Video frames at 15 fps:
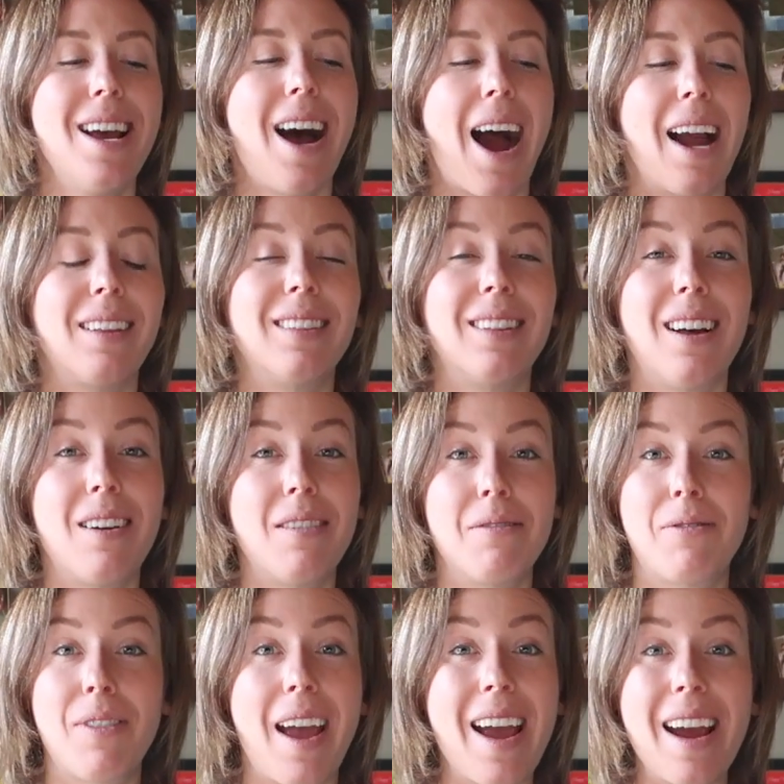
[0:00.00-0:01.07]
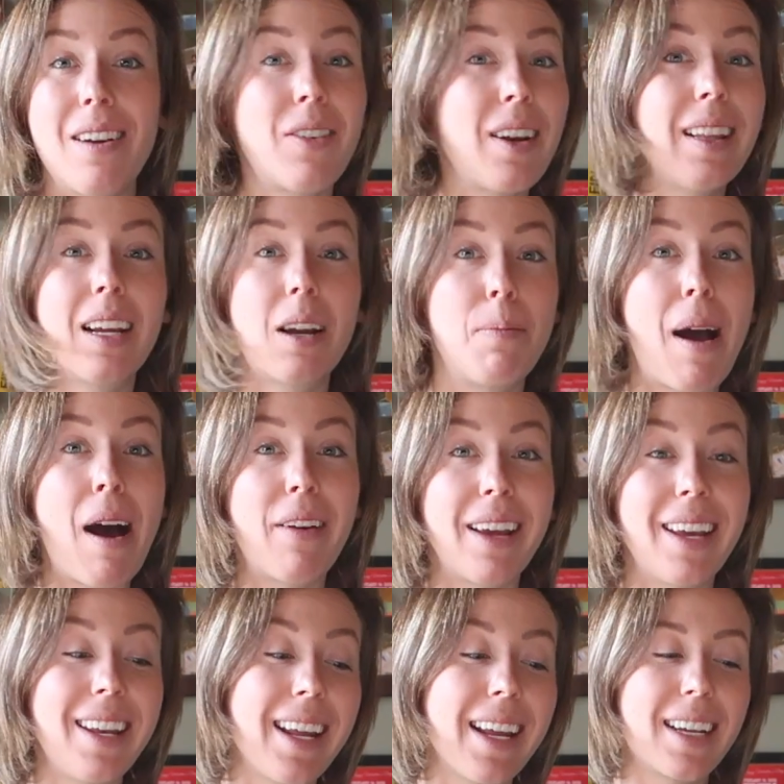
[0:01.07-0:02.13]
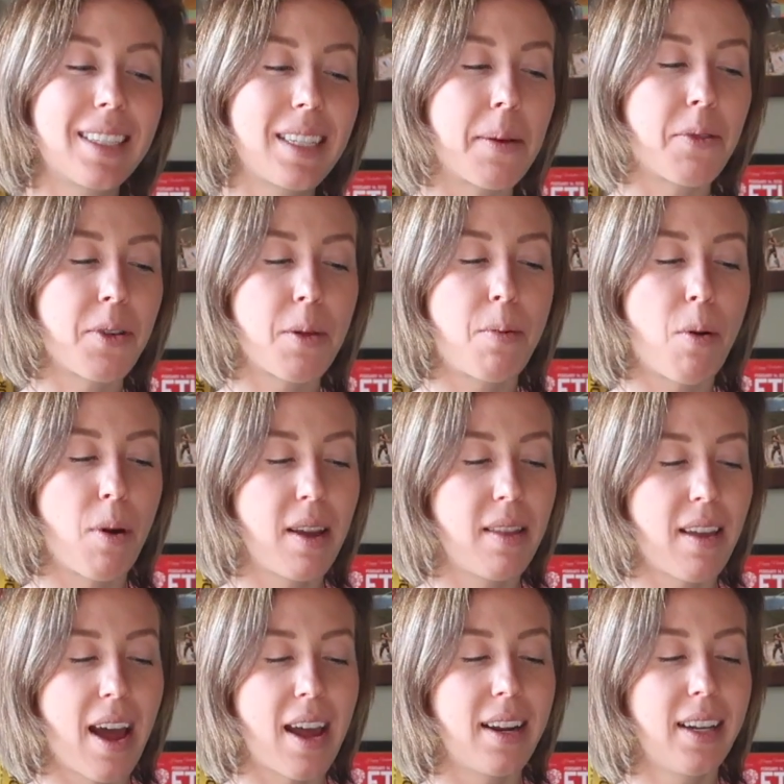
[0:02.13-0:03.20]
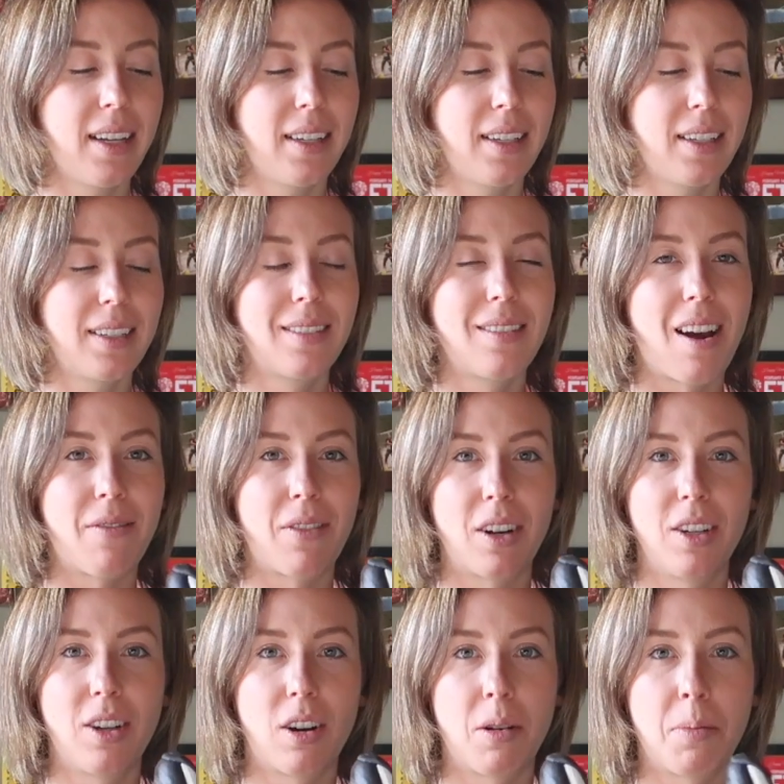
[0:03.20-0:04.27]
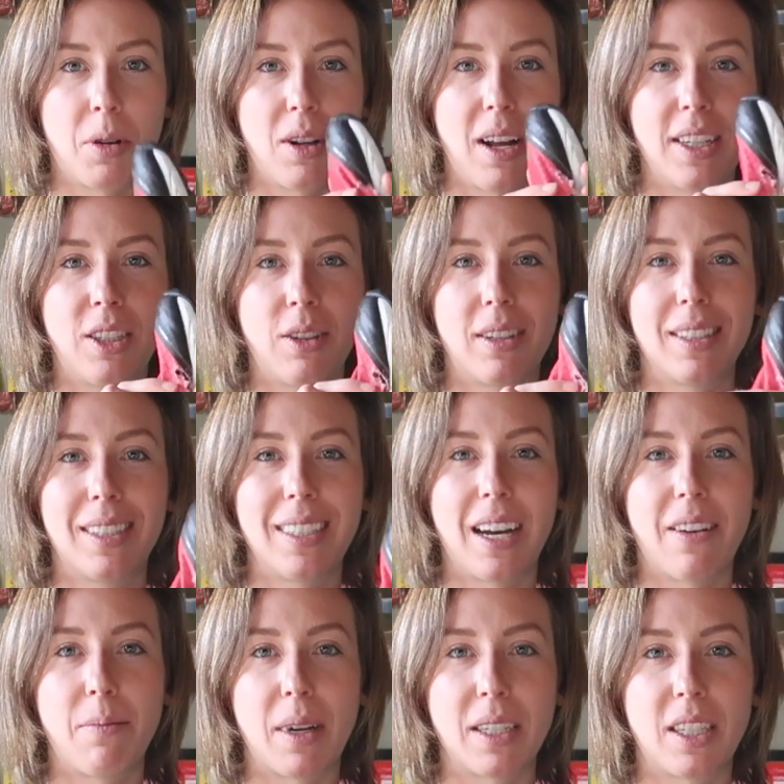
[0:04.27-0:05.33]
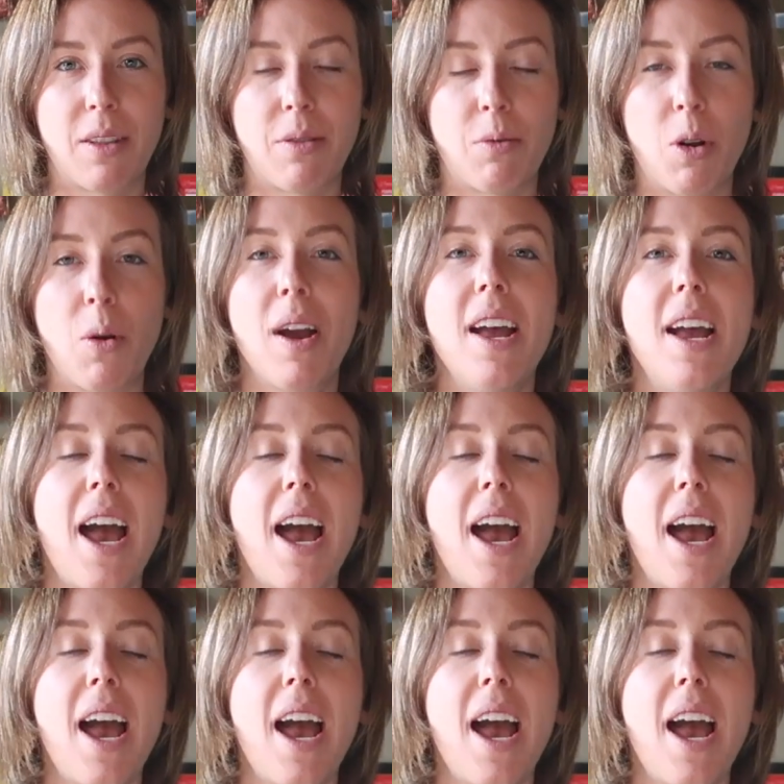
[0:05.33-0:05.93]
I love everything about it except for the point that it is not very durable. As you can see, I've busted through.